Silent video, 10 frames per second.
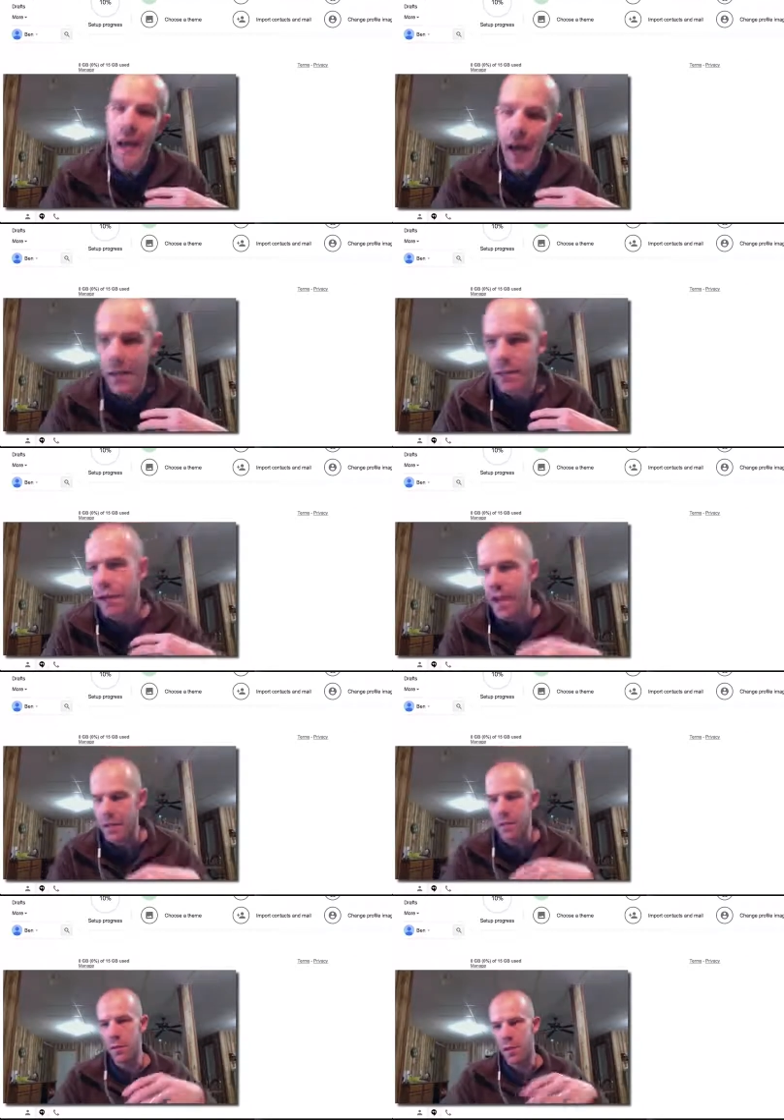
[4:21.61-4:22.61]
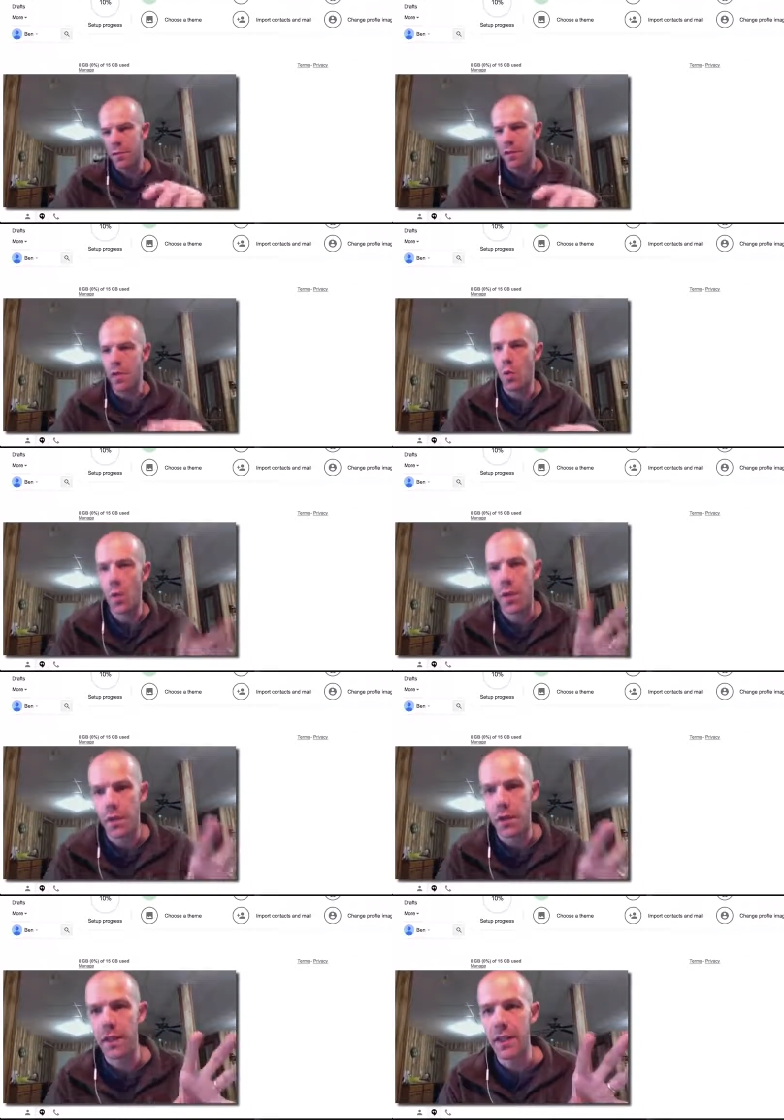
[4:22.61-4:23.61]
I do that just because I don't want
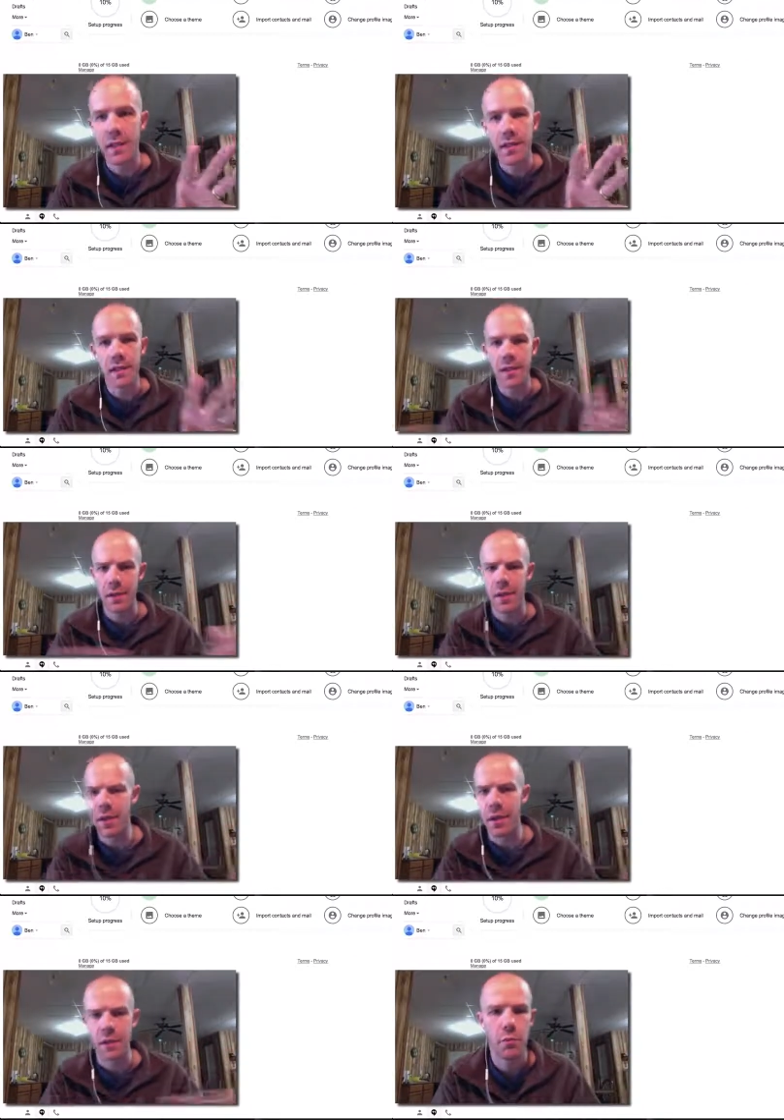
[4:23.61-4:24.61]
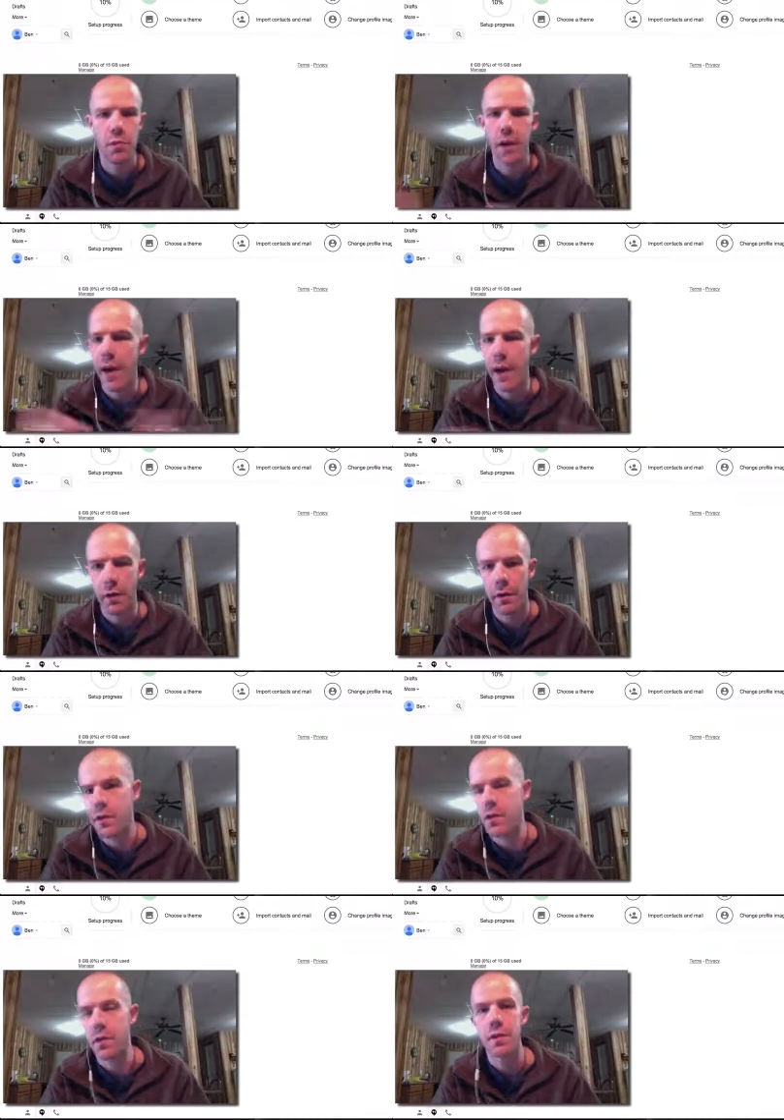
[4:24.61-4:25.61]
the leads to somehow get spread out
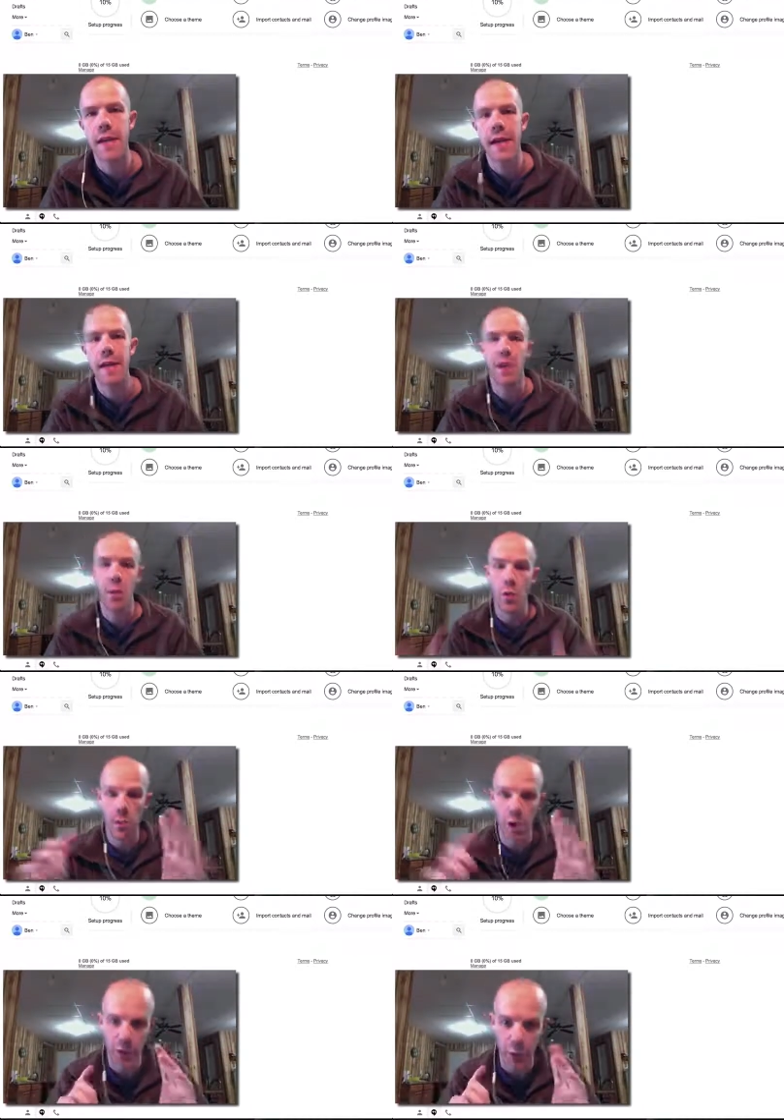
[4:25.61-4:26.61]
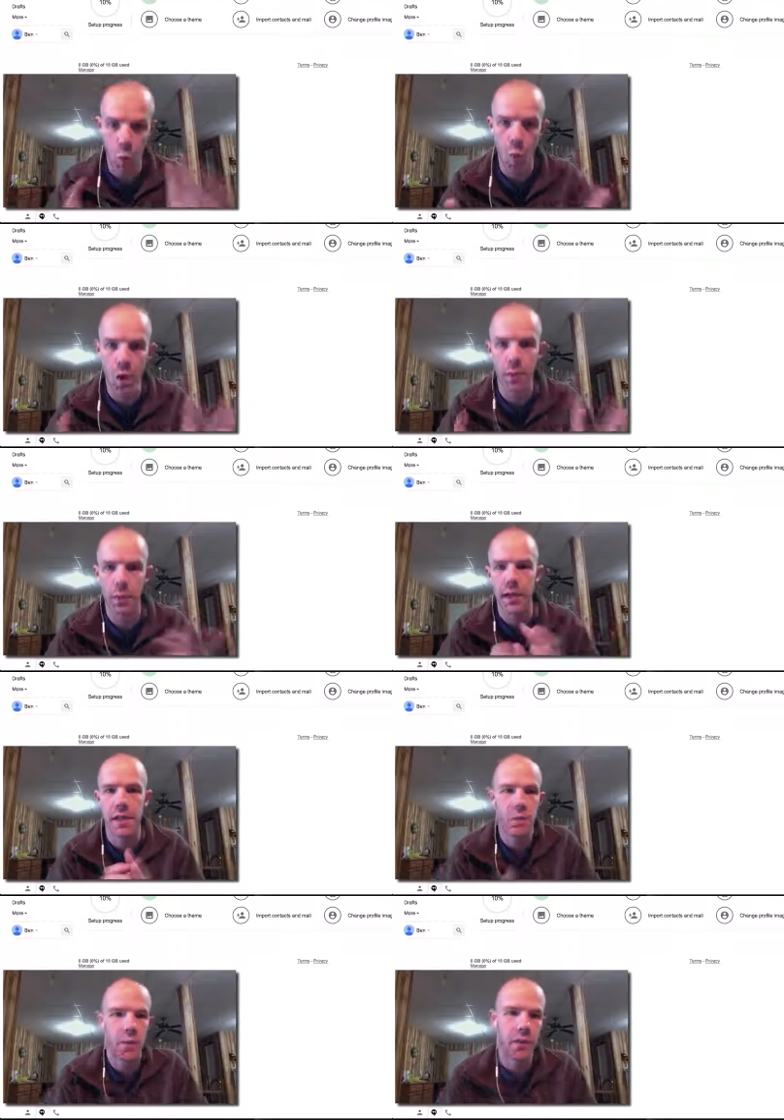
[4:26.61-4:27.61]
across those tabs. I want them all in one
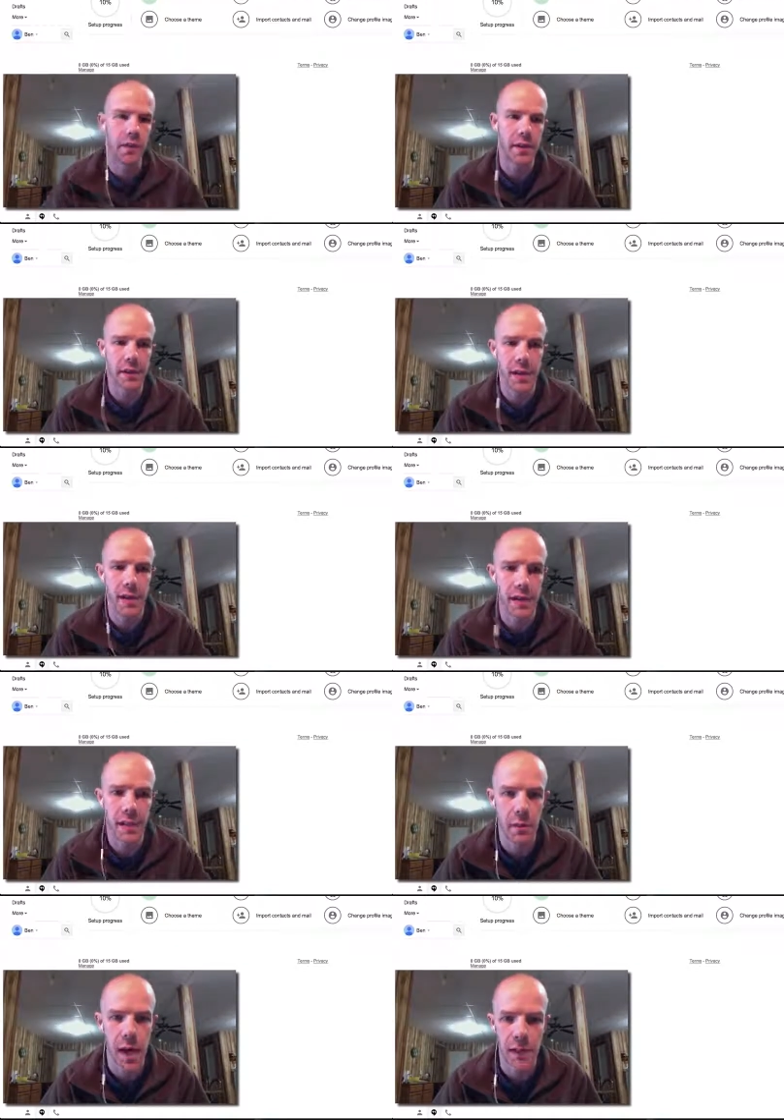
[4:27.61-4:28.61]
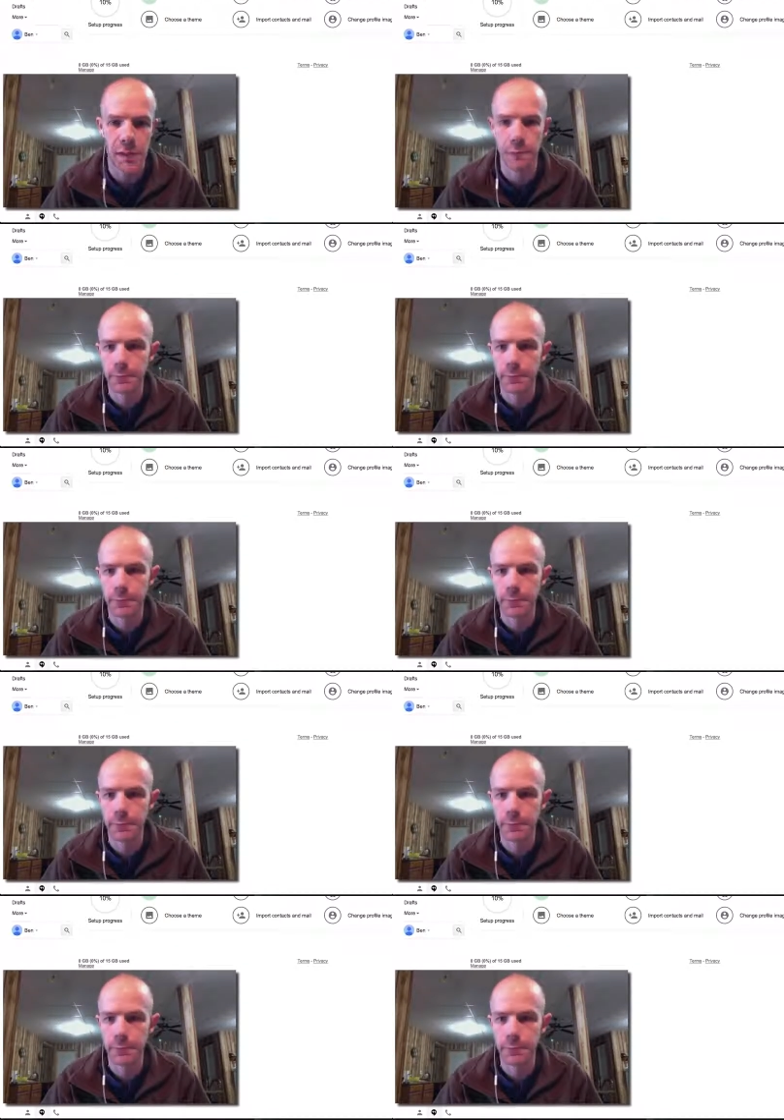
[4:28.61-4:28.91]
place when they're inside the inbox.